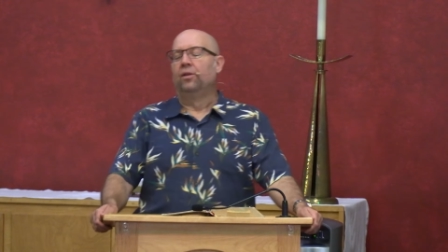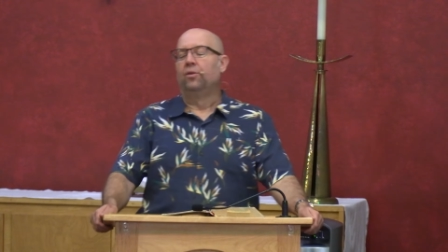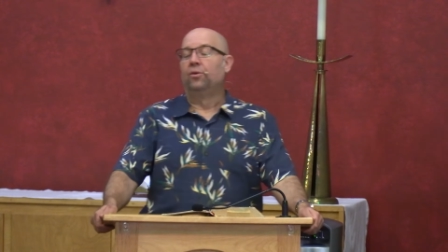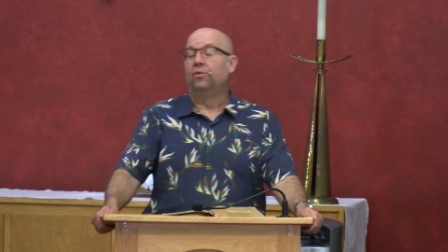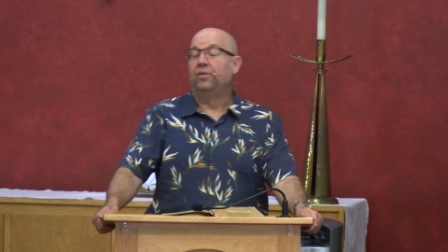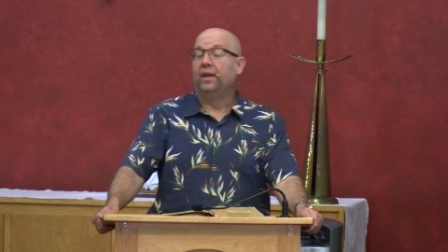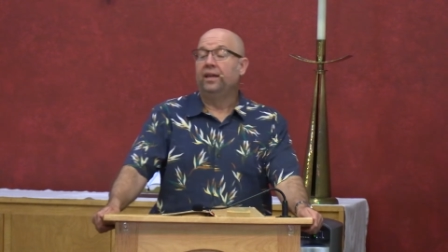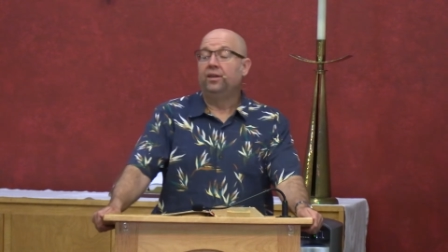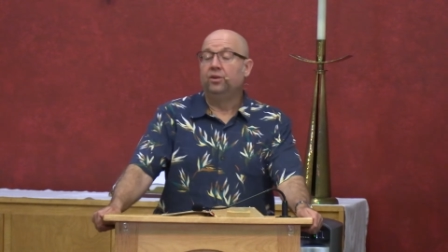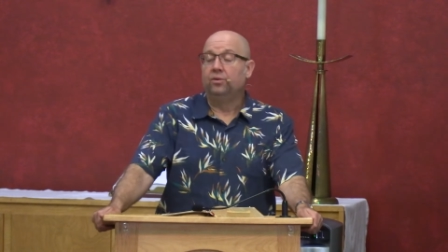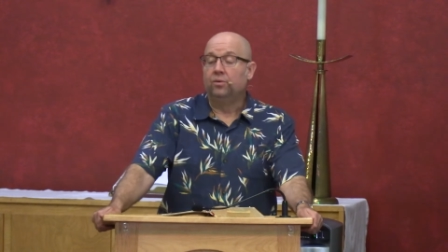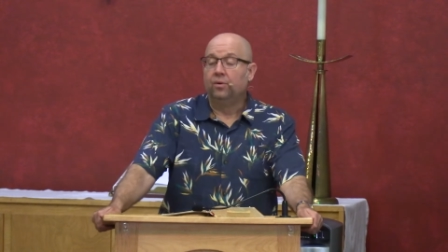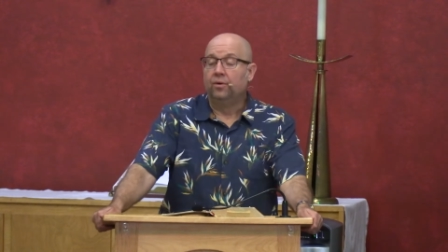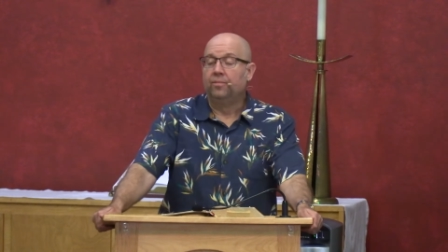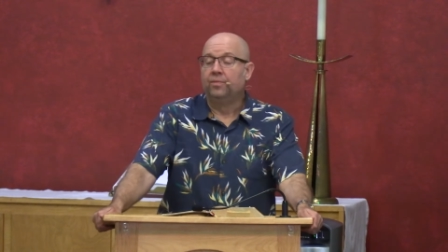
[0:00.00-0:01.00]
Lord, thank
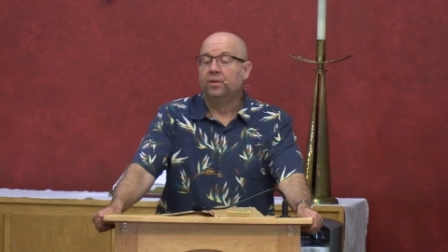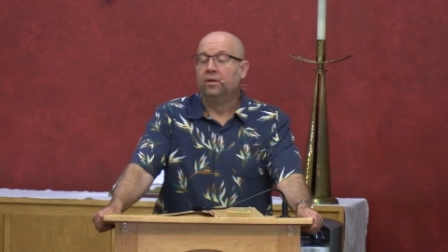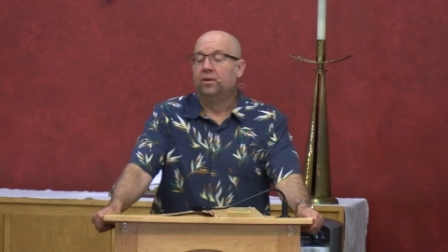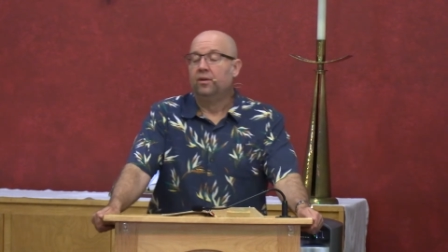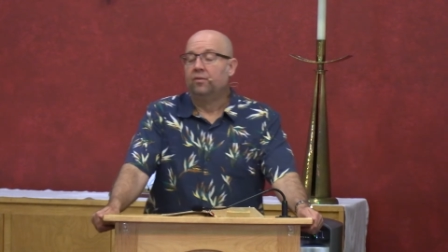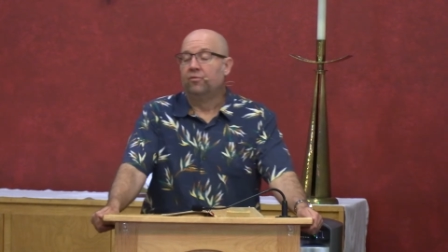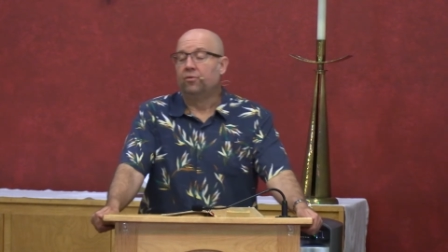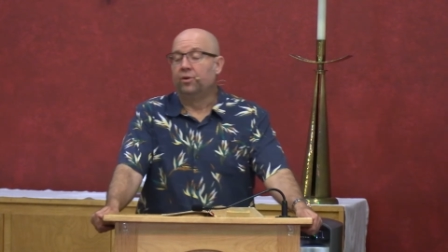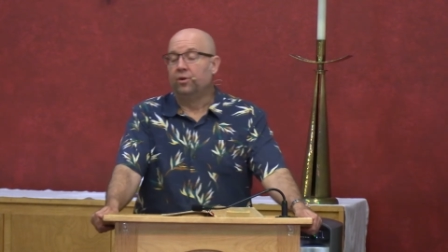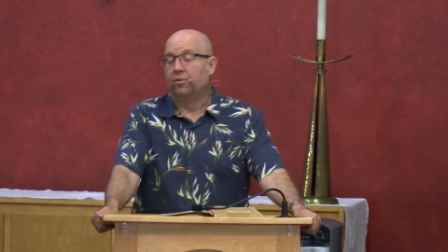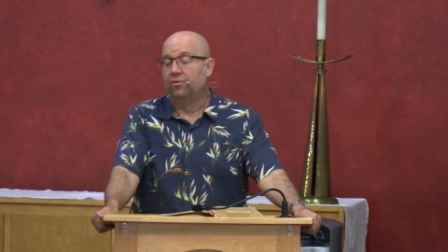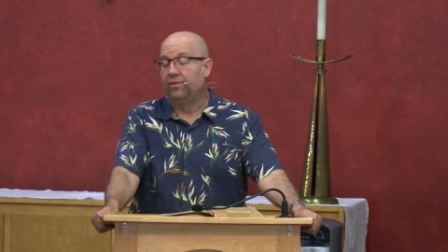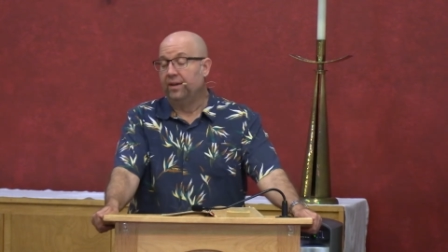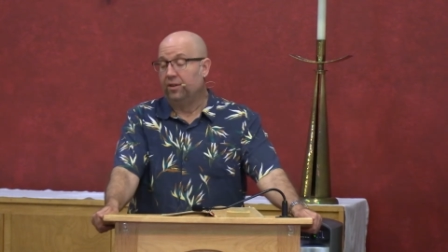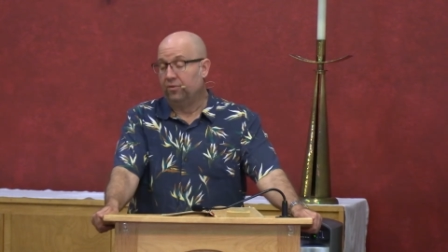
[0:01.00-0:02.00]
you for
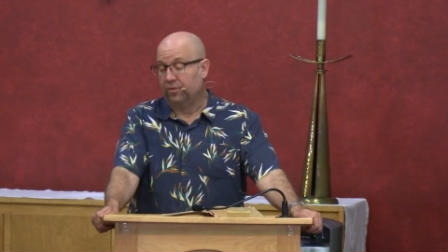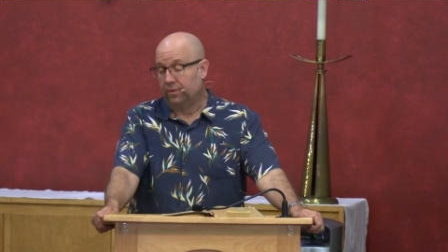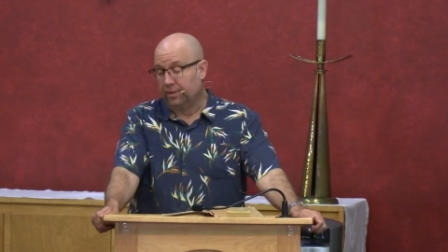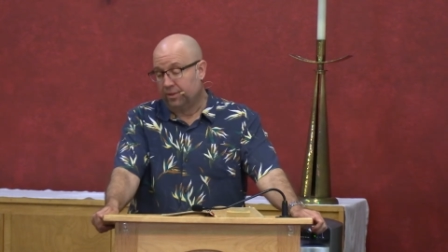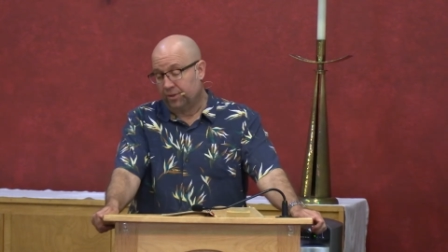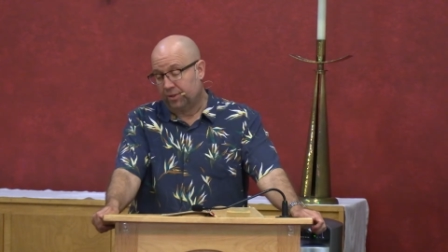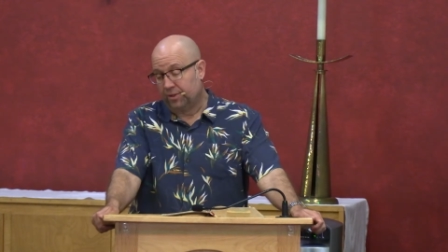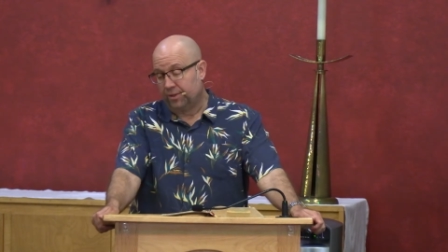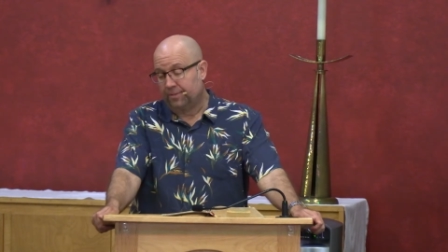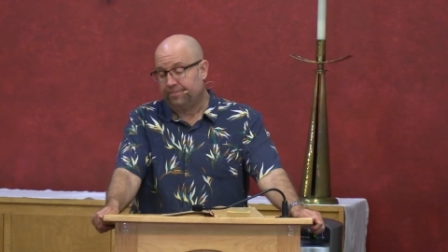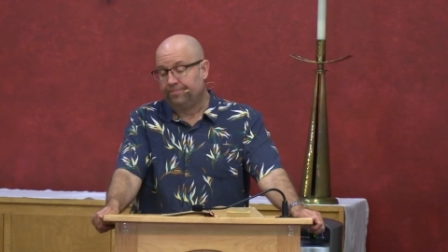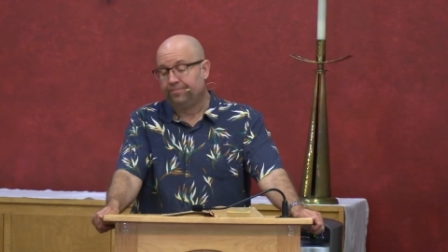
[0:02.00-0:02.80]
your faithfulness.